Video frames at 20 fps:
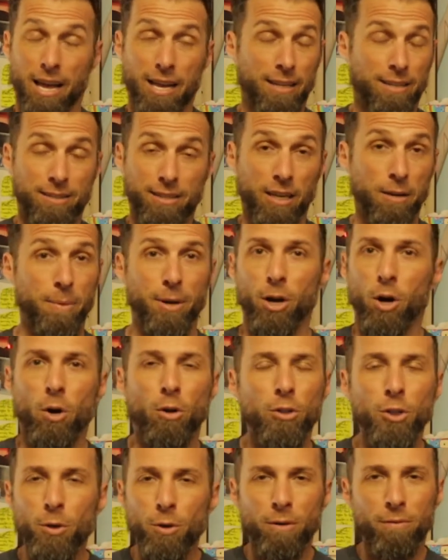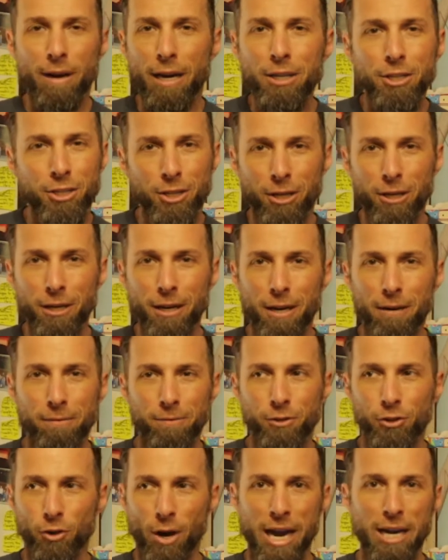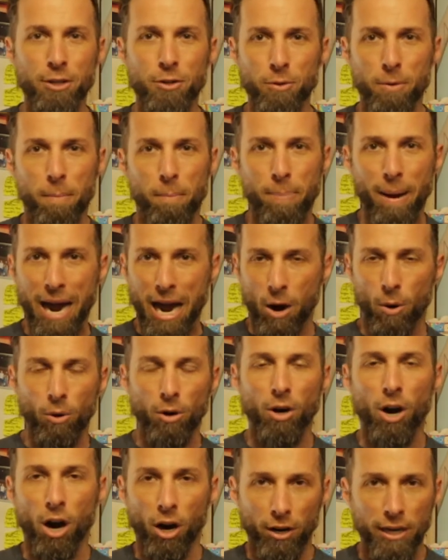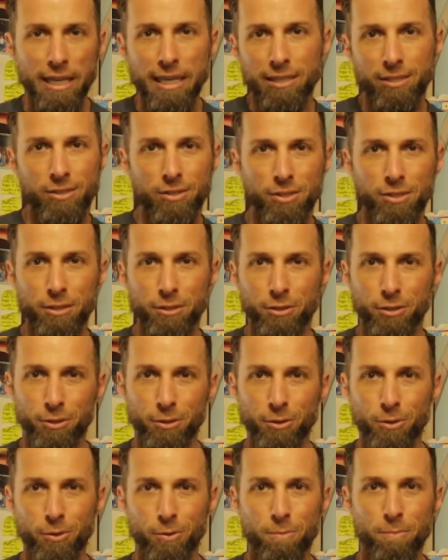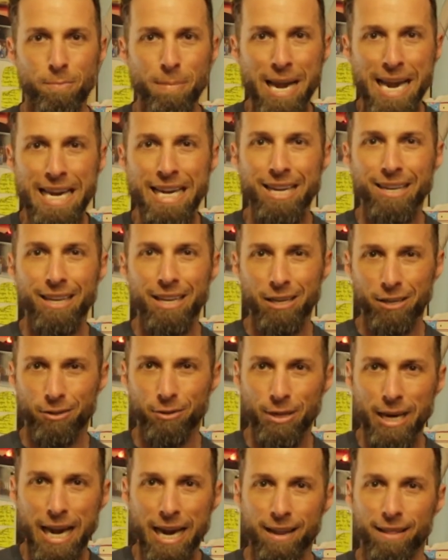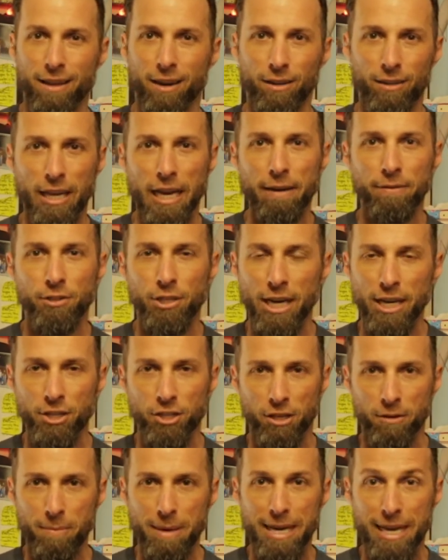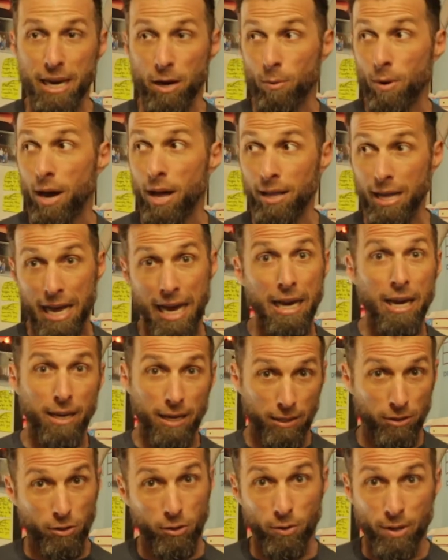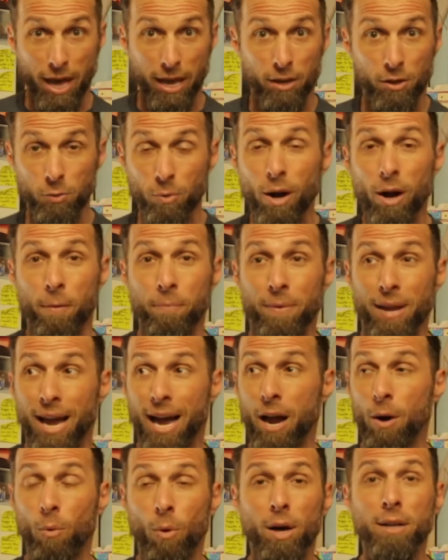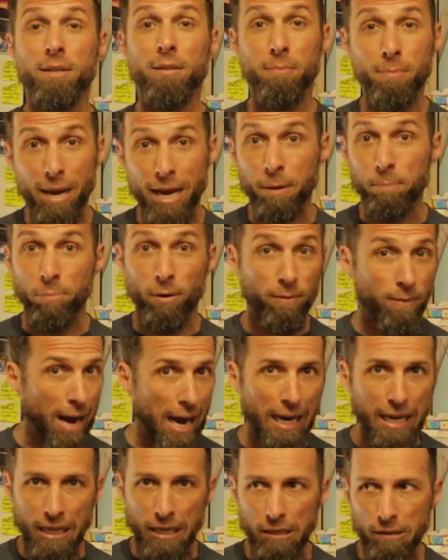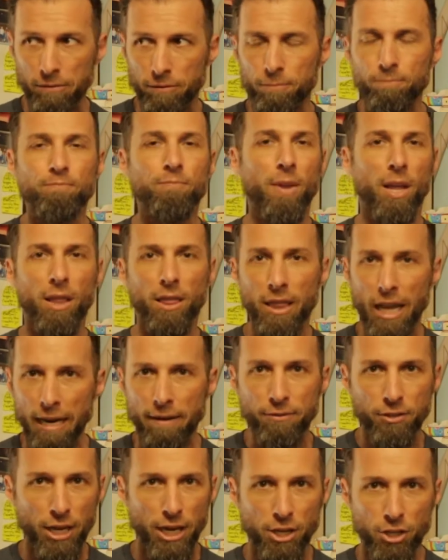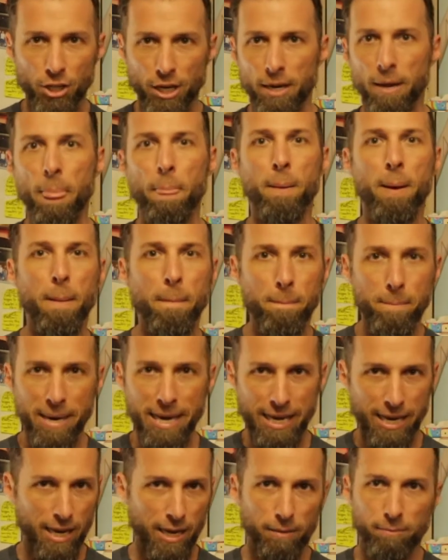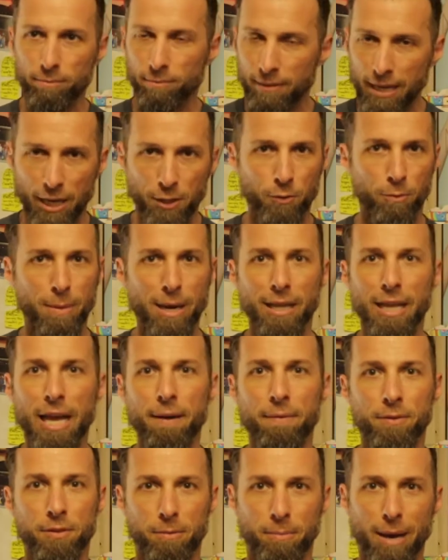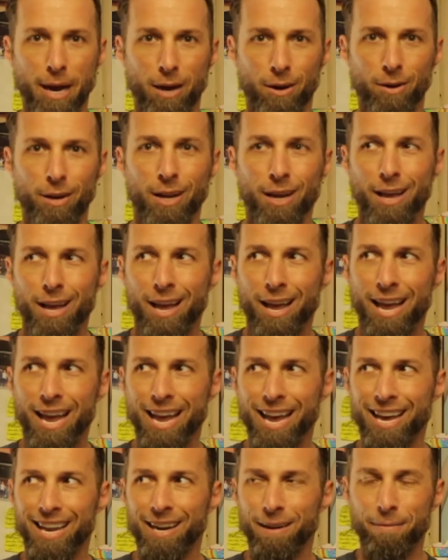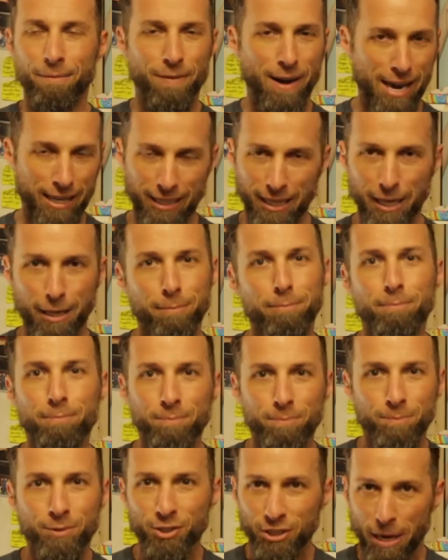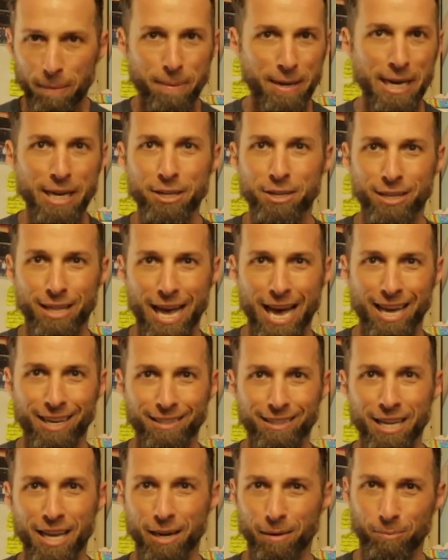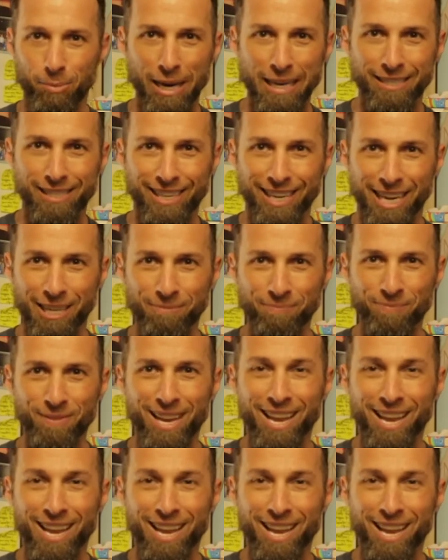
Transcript: It's going to be a whole new adventure of trying to empower artists to make and create their life-changing media while I do that as well. I want to make provocative, life-changing media. That's what my life is about. And I'm finally stepping into that and embracing it.